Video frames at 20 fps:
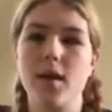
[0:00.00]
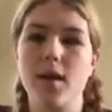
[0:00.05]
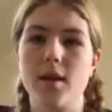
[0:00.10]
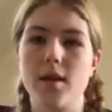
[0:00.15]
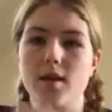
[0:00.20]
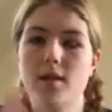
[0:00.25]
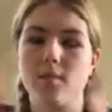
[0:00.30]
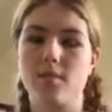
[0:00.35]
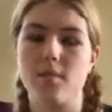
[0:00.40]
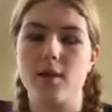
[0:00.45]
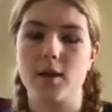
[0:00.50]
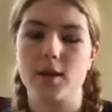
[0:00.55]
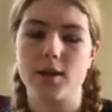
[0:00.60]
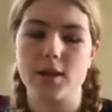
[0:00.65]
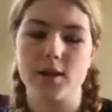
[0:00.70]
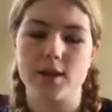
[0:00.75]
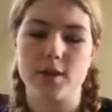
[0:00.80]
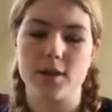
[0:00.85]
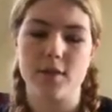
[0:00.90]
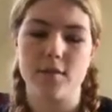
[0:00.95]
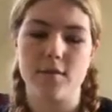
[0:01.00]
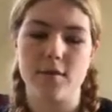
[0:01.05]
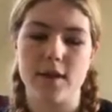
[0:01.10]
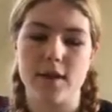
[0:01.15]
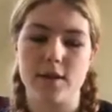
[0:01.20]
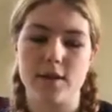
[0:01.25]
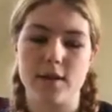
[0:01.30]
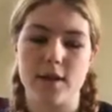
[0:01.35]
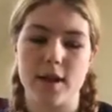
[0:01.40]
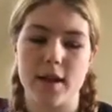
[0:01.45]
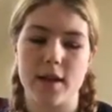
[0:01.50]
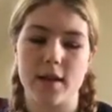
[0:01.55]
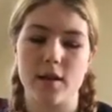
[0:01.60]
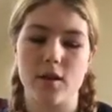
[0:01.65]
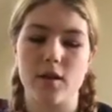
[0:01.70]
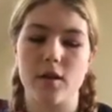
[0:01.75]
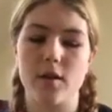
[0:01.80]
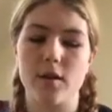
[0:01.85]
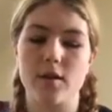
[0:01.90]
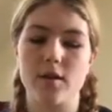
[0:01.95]
in the process of this, like,
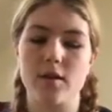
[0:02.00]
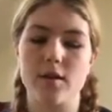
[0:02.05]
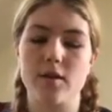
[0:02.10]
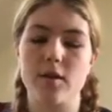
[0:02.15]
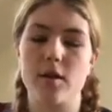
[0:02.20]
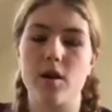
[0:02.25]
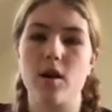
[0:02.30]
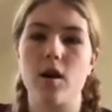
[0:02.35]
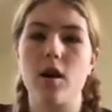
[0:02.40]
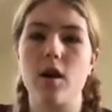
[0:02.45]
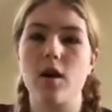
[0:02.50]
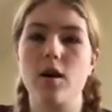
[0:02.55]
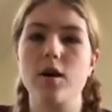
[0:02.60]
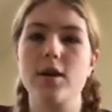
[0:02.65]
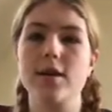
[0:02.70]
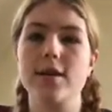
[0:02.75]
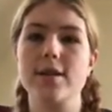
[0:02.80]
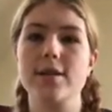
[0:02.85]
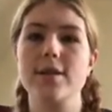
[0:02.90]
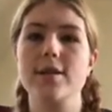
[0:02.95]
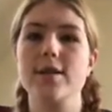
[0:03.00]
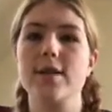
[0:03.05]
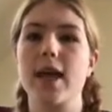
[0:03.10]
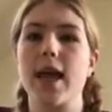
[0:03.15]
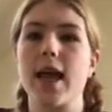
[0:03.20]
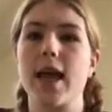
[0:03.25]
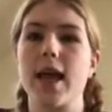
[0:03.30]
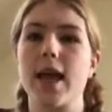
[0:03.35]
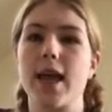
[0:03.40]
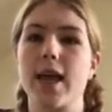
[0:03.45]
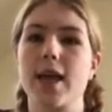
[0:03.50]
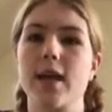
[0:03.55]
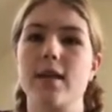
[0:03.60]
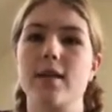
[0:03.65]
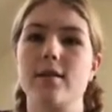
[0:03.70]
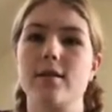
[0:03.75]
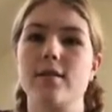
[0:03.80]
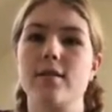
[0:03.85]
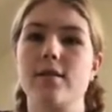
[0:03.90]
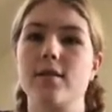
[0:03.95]
the harness
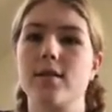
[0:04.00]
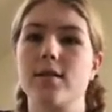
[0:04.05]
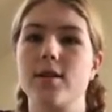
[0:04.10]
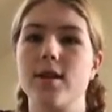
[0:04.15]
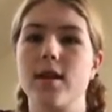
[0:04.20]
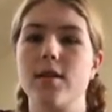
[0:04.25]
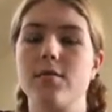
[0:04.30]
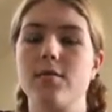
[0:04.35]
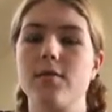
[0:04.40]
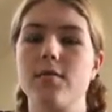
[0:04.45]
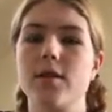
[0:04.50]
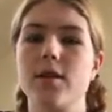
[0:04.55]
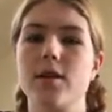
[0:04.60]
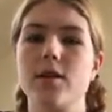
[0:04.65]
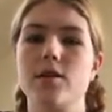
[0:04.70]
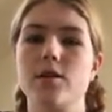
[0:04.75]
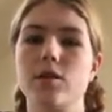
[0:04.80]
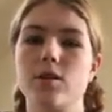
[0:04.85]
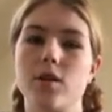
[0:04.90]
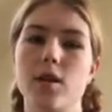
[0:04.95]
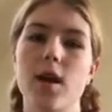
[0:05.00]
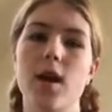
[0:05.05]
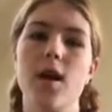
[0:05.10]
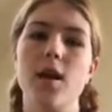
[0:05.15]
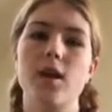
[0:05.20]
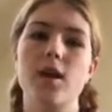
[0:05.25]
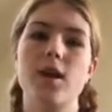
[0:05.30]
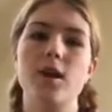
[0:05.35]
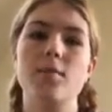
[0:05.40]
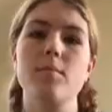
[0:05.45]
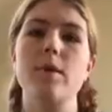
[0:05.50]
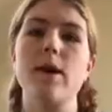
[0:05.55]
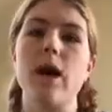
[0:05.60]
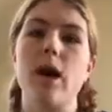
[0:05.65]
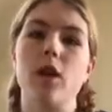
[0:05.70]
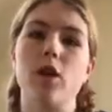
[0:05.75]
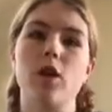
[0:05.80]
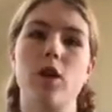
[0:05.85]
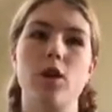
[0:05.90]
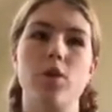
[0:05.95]
and stuff is gonna be
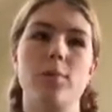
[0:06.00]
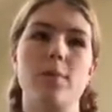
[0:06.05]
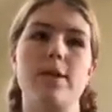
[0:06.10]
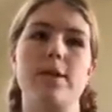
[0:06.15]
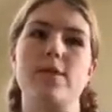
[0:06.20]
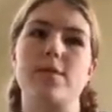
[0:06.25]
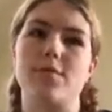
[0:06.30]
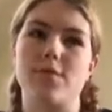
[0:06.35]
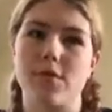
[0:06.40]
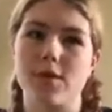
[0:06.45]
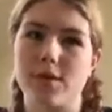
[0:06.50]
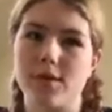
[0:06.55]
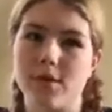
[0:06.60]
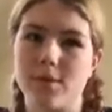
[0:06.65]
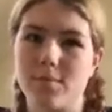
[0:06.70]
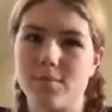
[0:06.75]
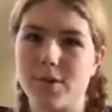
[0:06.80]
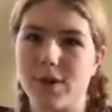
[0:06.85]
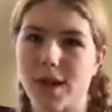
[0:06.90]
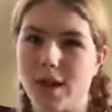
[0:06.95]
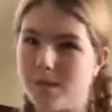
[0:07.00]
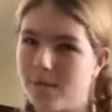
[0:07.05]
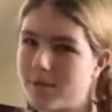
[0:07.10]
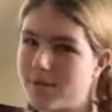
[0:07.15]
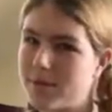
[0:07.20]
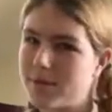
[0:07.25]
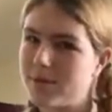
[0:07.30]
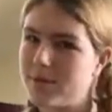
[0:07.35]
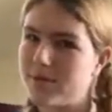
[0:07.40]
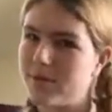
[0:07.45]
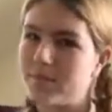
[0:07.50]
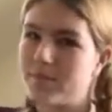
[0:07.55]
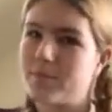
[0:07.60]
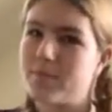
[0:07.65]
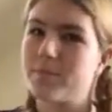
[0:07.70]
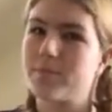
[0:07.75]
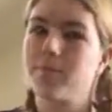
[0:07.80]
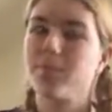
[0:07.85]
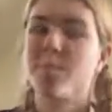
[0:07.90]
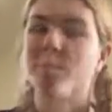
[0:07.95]
a little bit different sometimes.
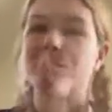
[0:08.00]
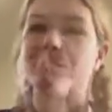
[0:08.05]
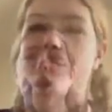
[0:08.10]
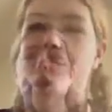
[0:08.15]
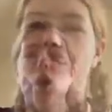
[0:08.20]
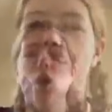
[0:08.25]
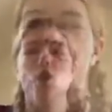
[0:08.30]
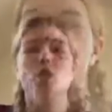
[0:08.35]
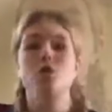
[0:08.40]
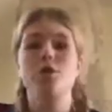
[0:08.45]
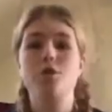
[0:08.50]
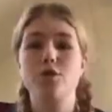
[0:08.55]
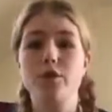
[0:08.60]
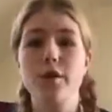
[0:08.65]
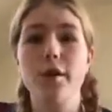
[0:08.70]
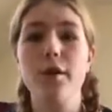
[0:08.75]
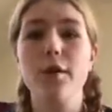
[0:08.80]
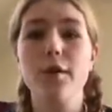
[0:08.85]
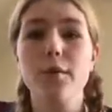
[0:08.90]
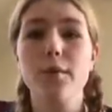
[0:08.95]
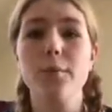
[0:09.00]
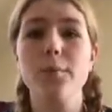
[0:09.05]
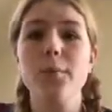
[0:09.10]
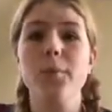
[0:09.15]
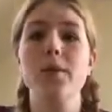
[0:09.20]
So